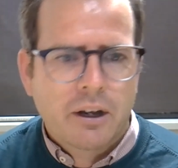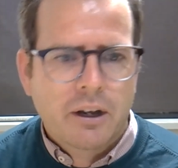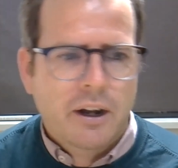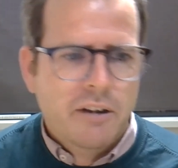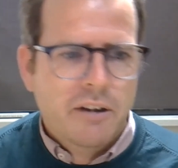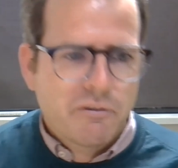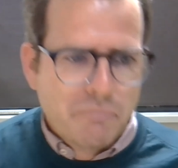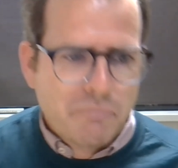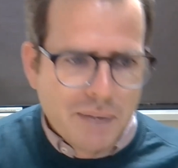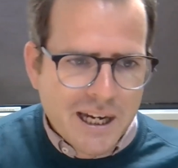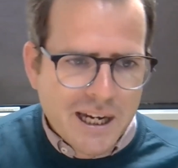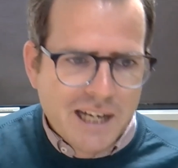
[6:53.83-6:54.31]
kind
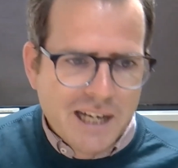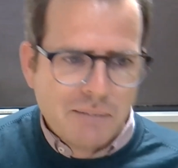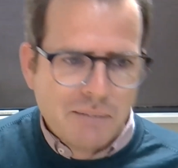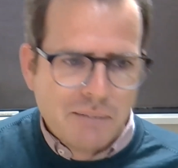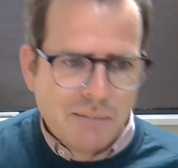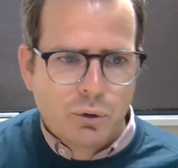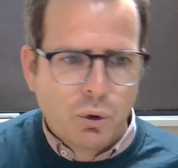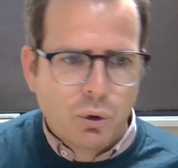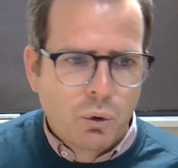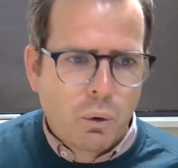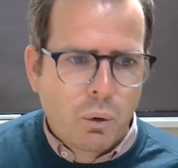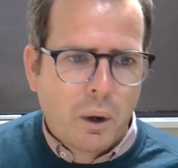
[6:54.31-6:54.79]
of
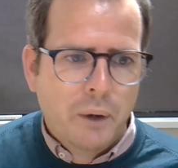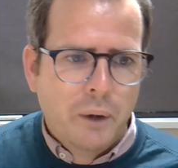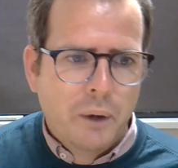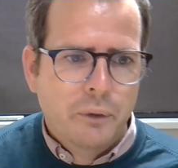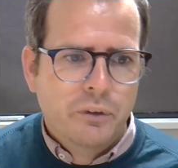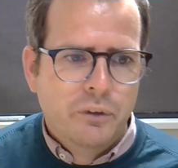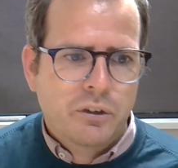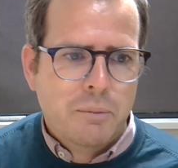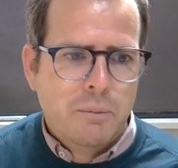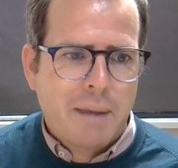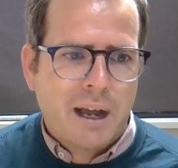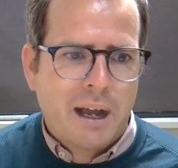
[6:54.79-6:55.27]
memes or
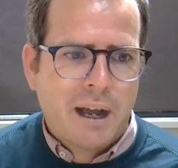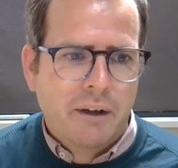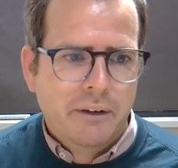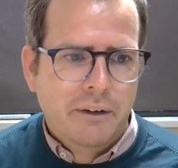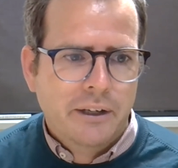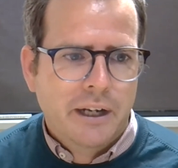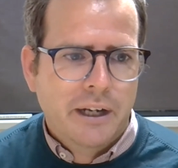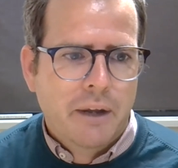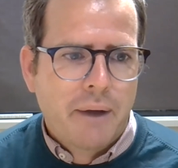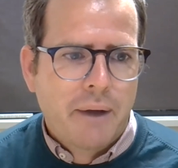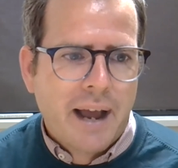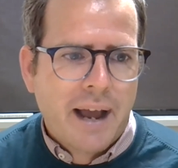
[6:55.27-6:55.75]
quotes about
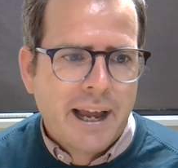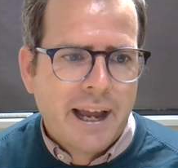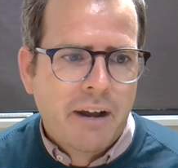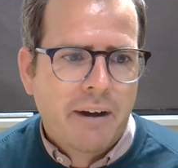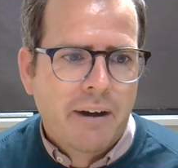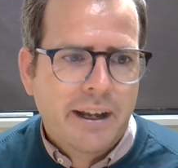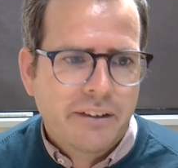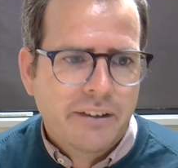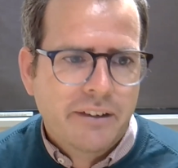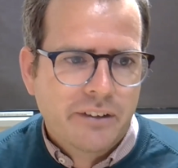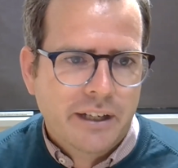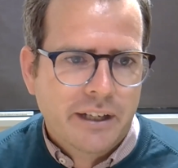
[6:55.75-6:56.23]
you know
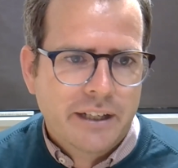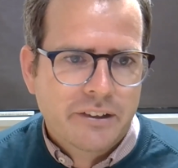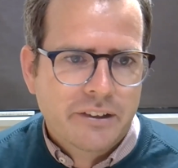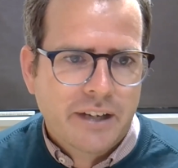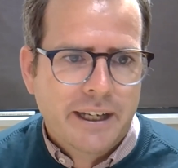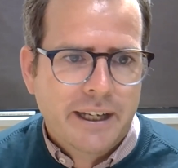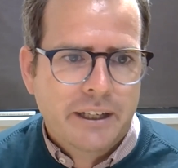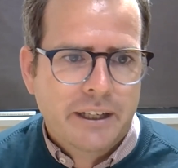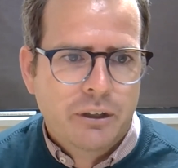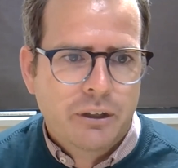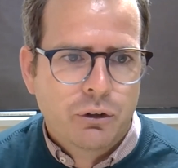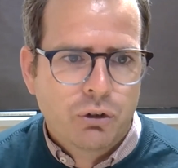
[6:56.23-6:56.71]
ai isn't going to
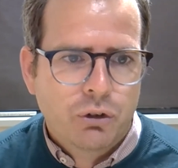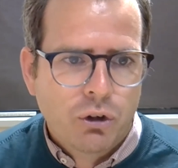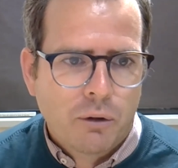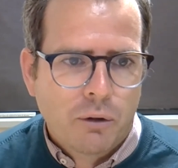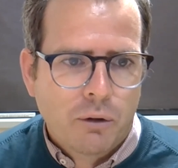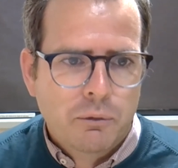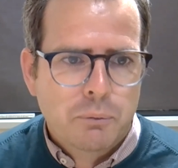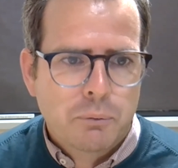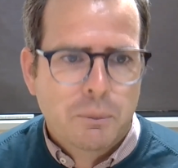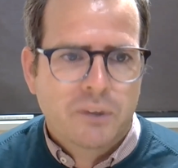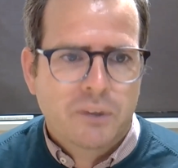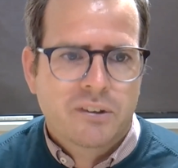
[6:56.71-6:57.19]
take your
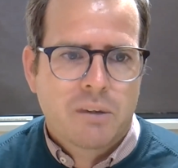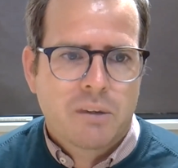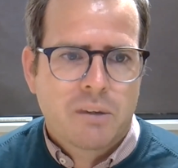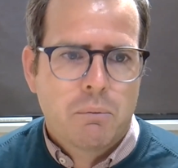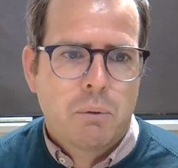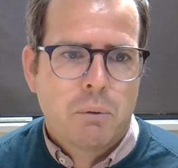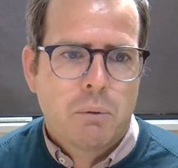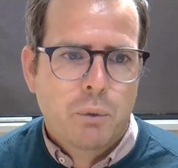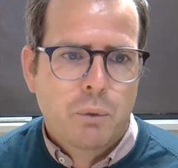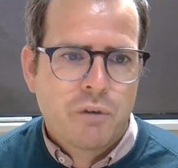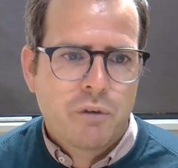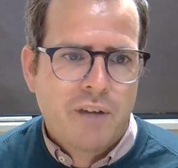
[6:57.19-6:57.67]
jobs but
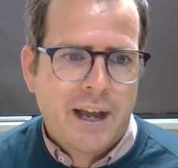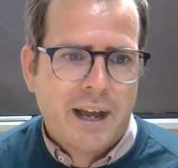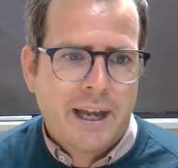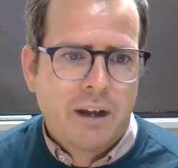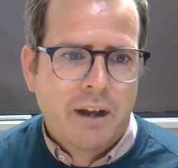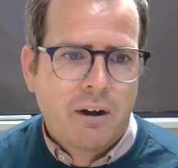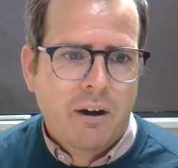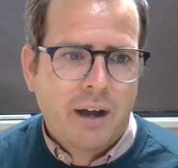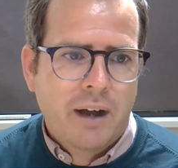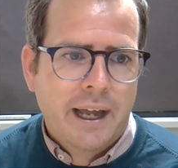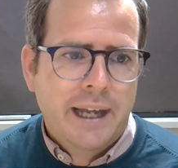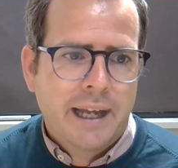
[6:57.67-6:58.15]
someone with
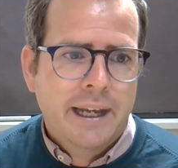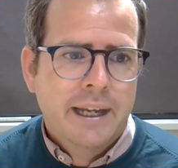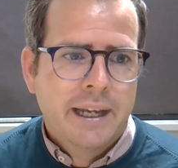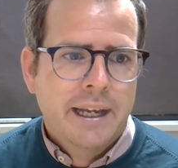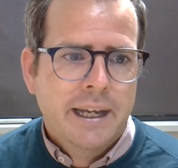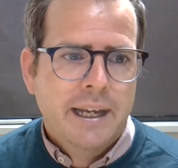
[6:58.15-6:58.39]
ai